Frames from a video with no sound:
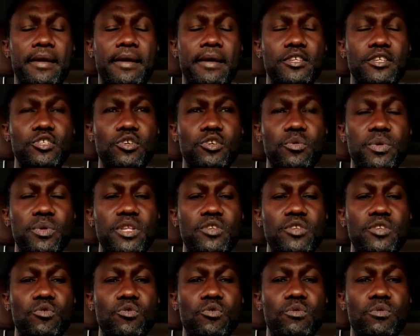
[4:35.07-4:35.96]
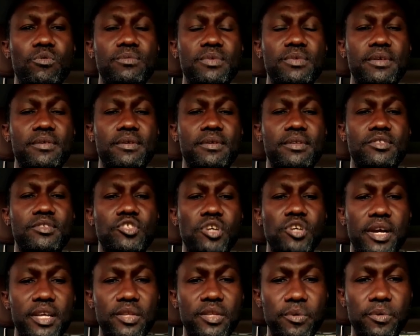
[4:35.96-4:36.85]
So we do
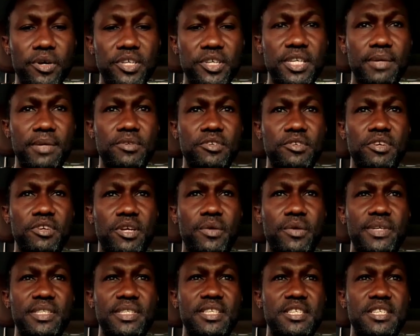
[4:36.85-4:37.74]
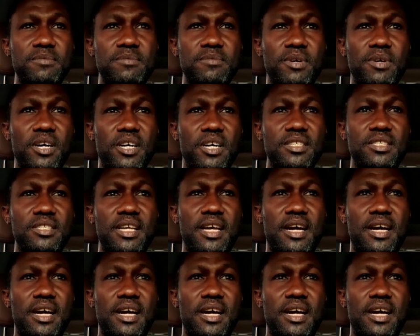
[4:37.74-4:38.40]
joint workshops with Cricket West Indies because